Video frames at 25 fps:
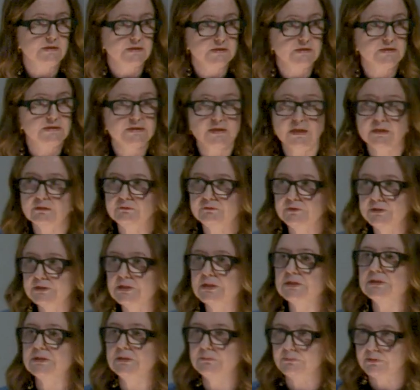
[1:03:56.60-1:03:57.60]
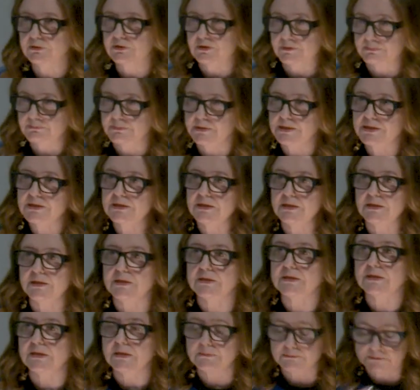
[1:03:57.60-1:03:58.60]
this is kind of interesting because Mies
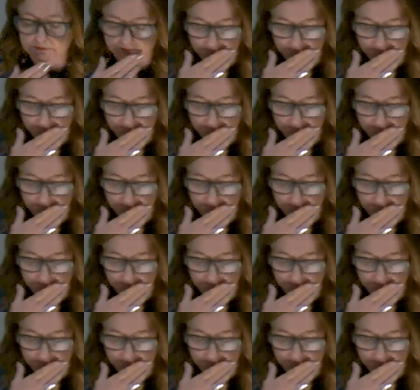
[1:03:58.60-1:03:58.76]
didn't seem